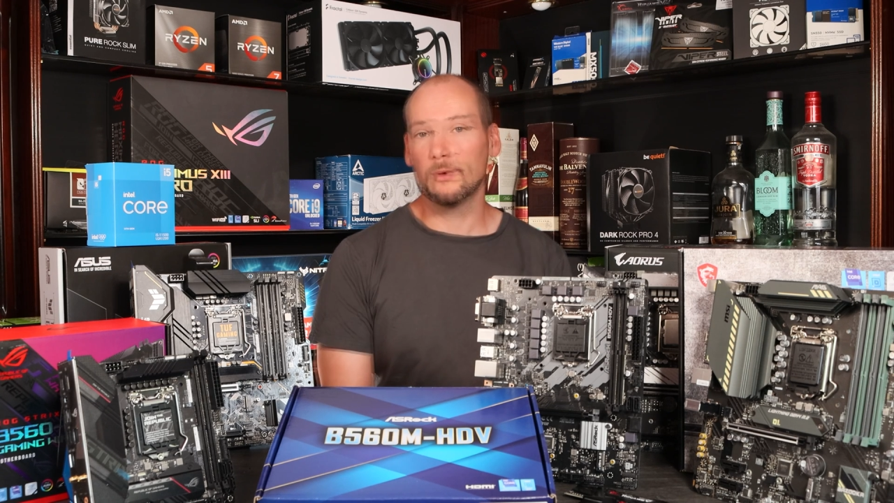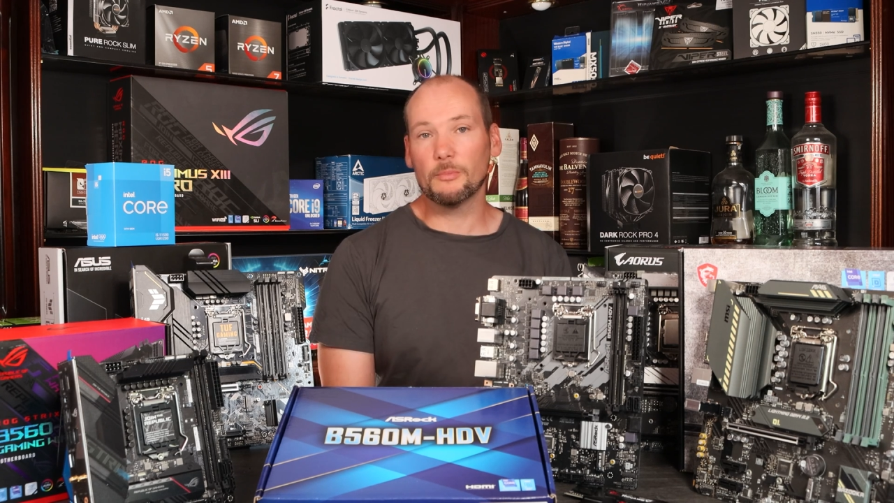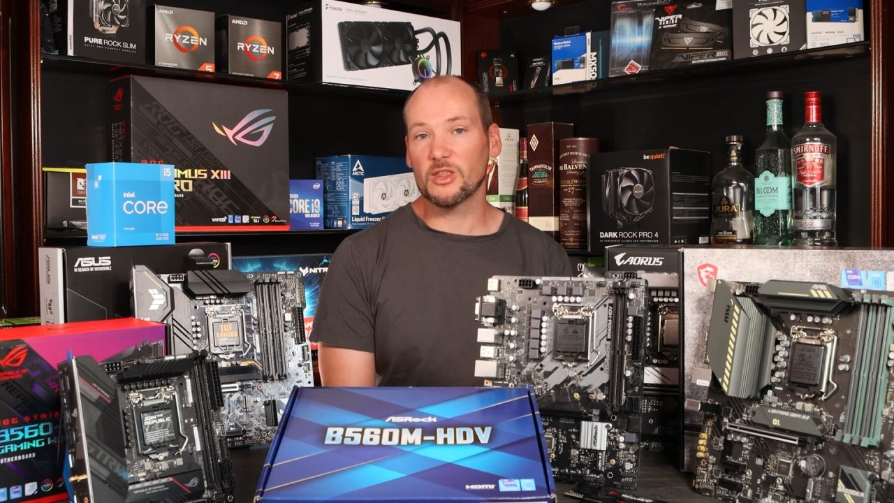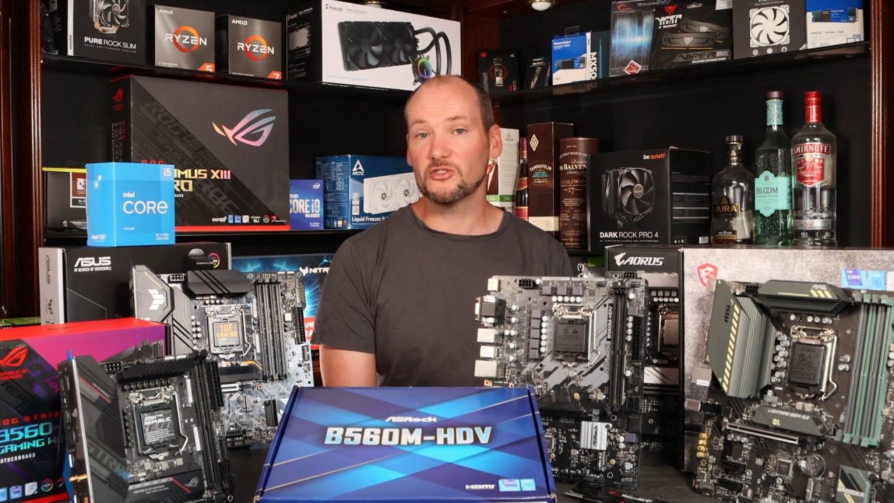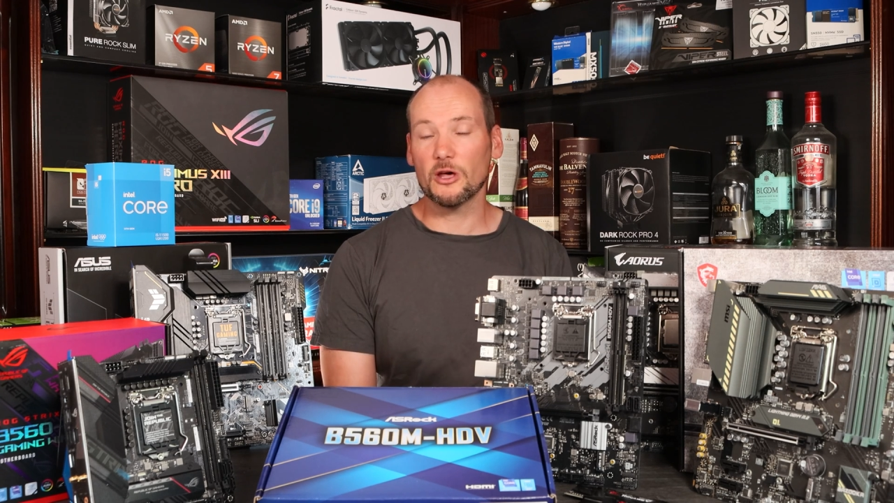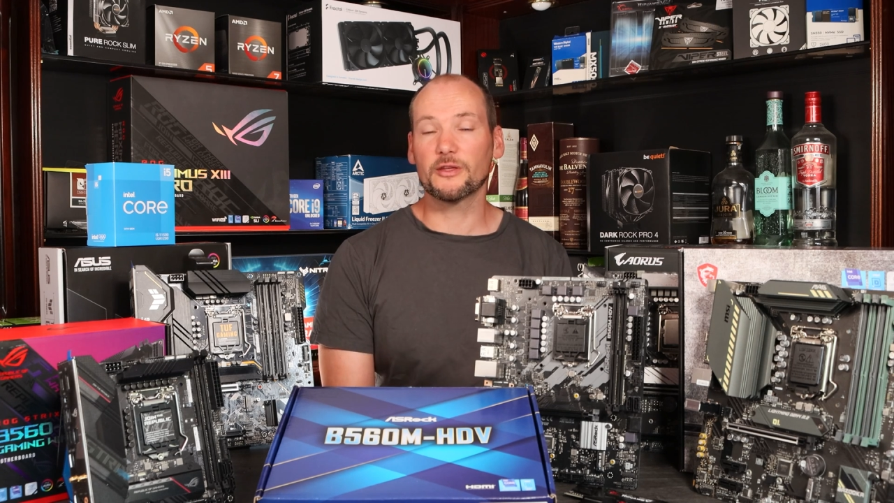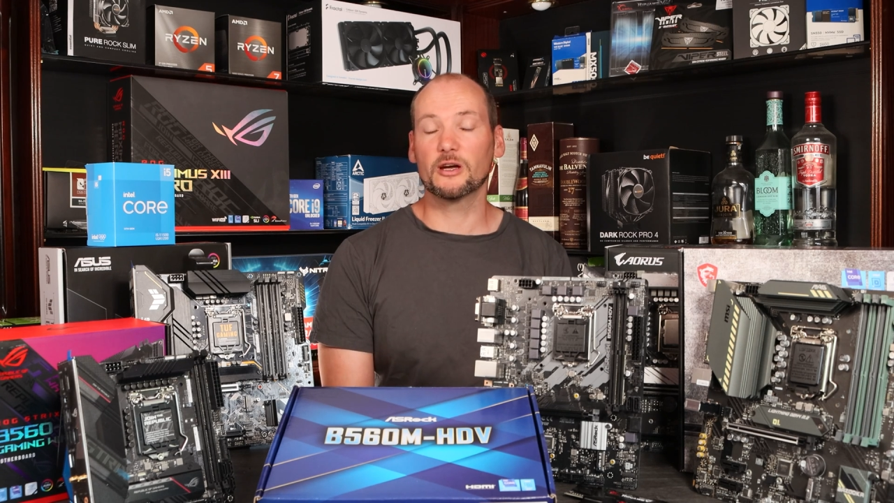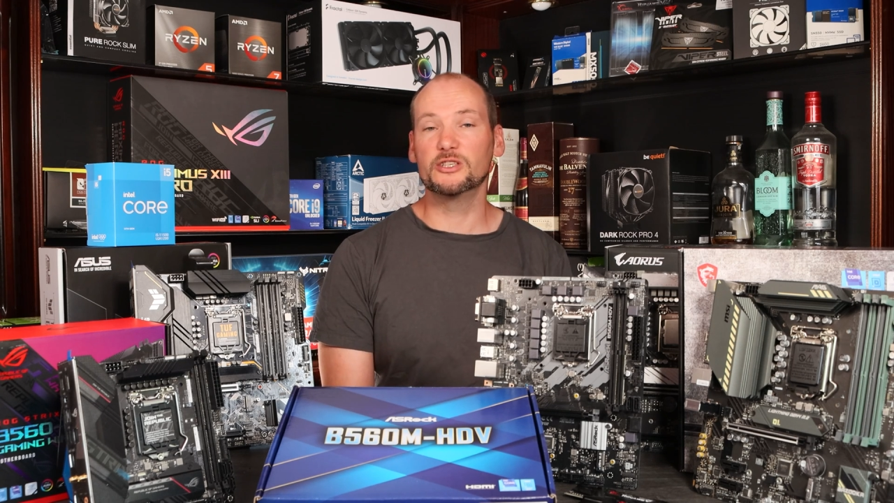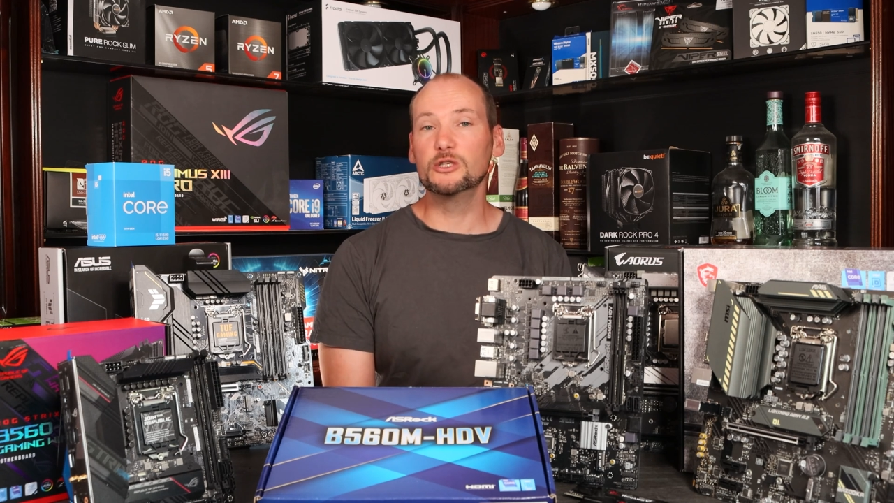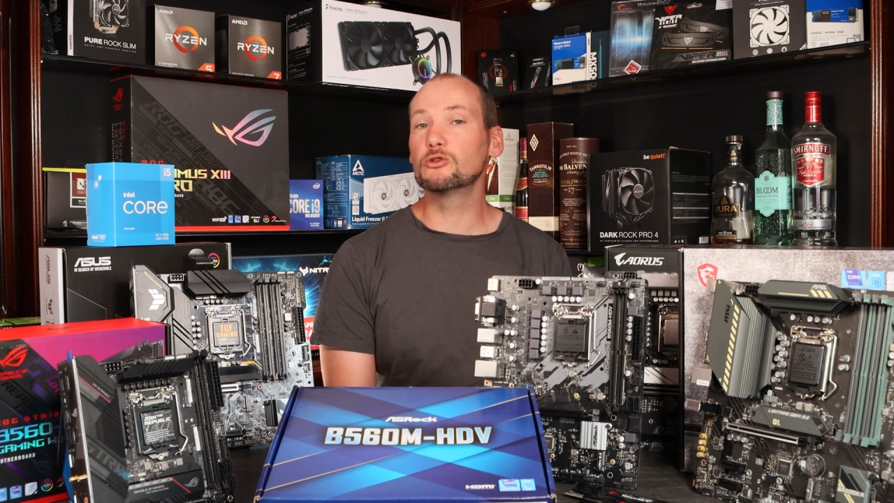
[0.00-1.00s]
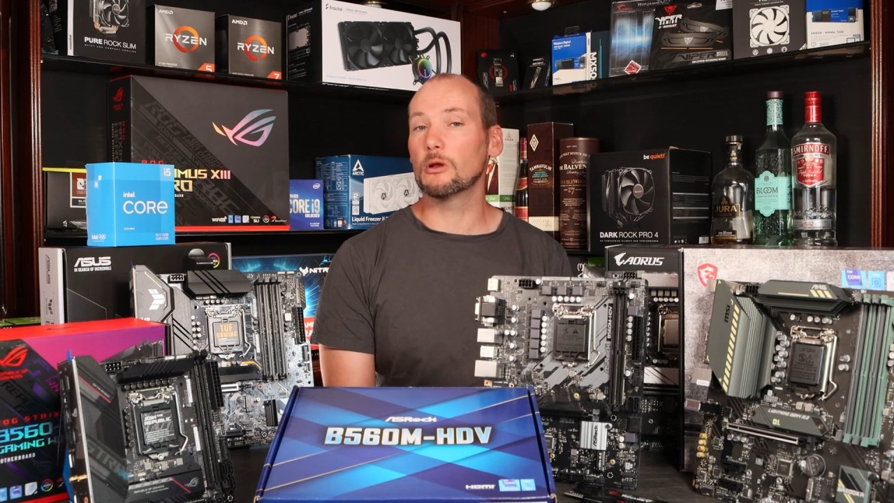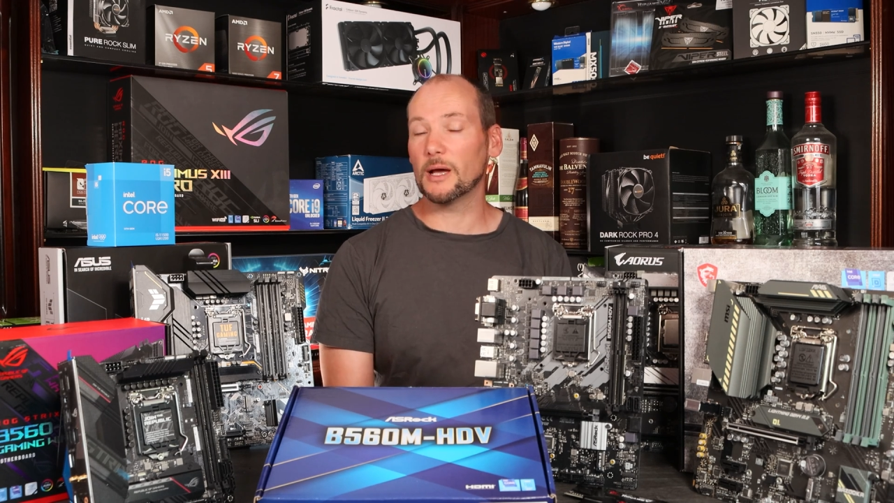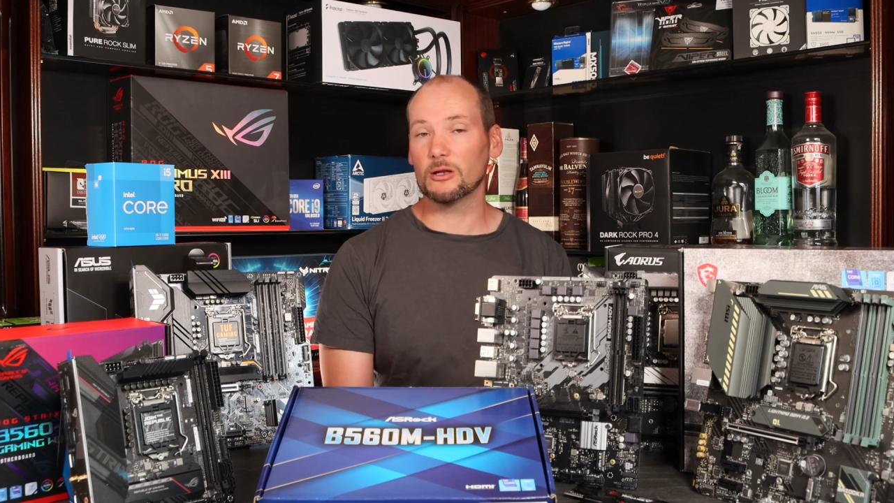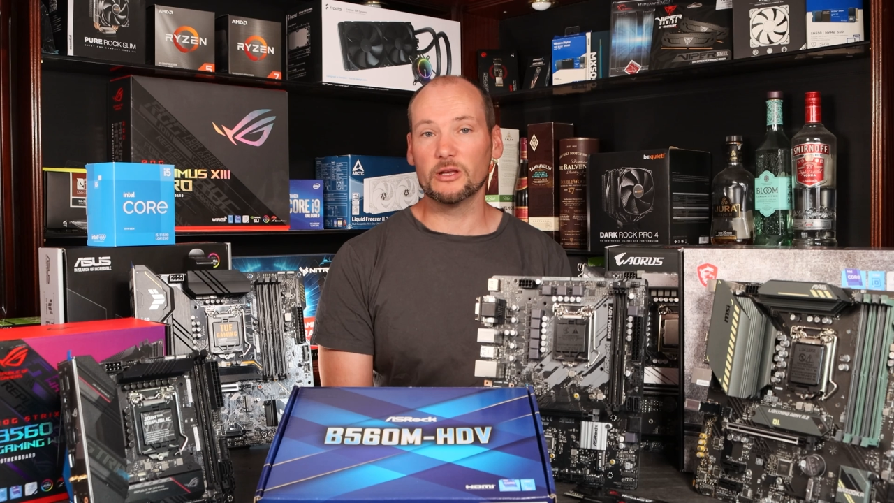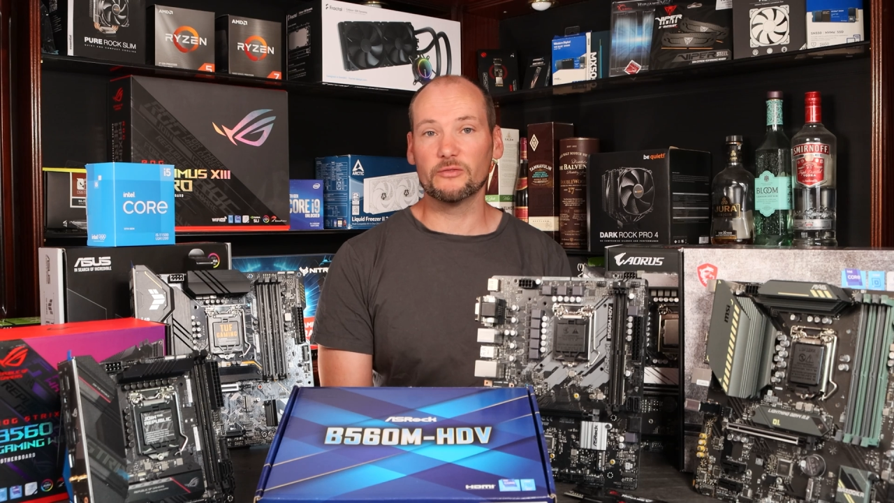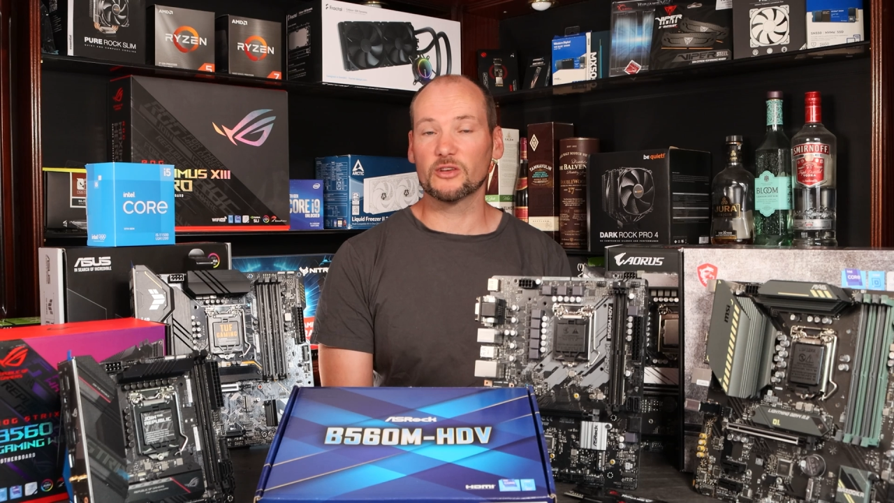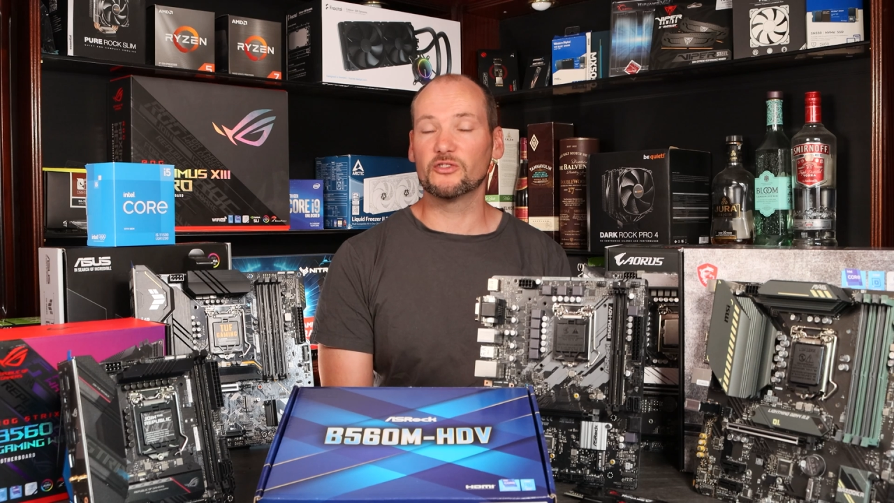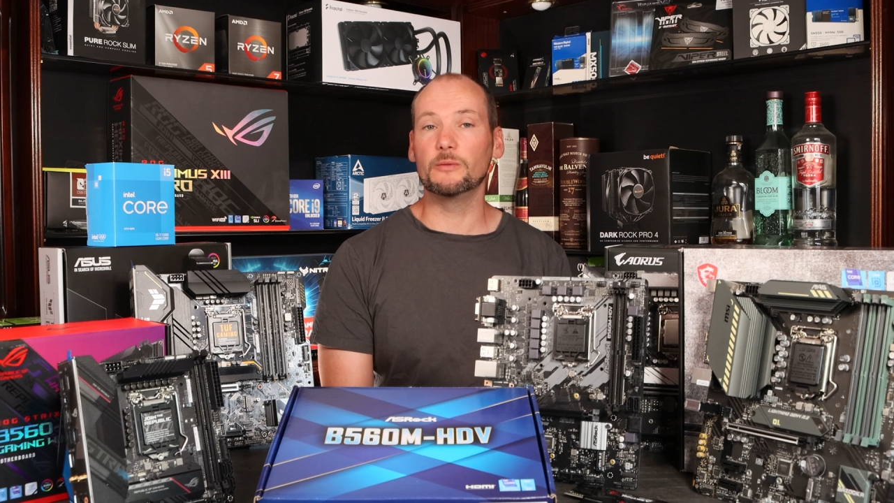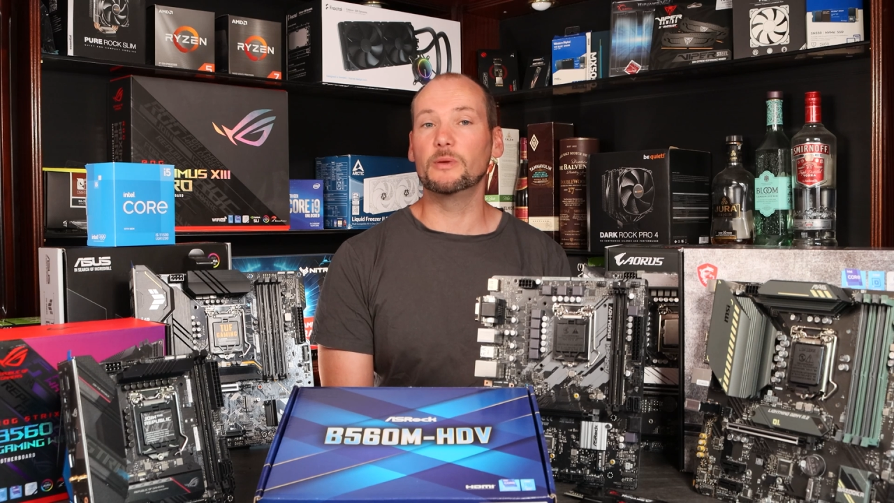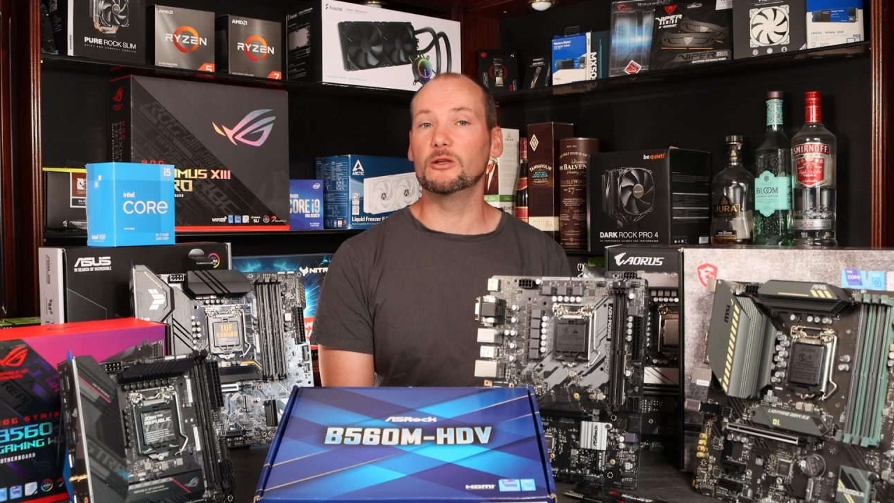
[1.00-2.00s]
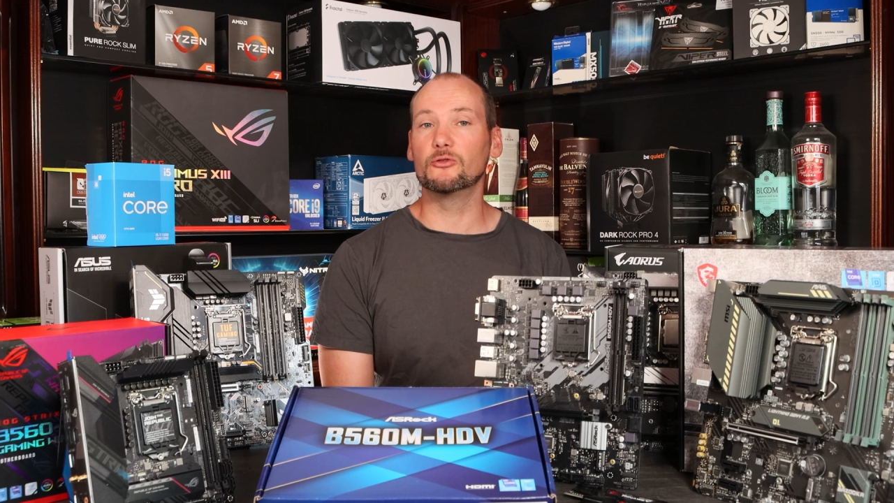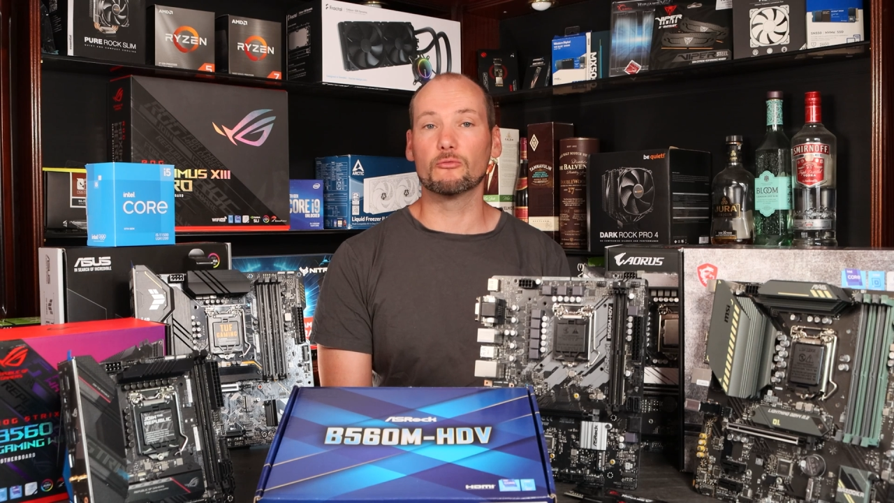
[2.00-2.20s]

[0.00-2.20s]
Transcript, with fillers: Remember, there's nothing unusual about leaving a CPU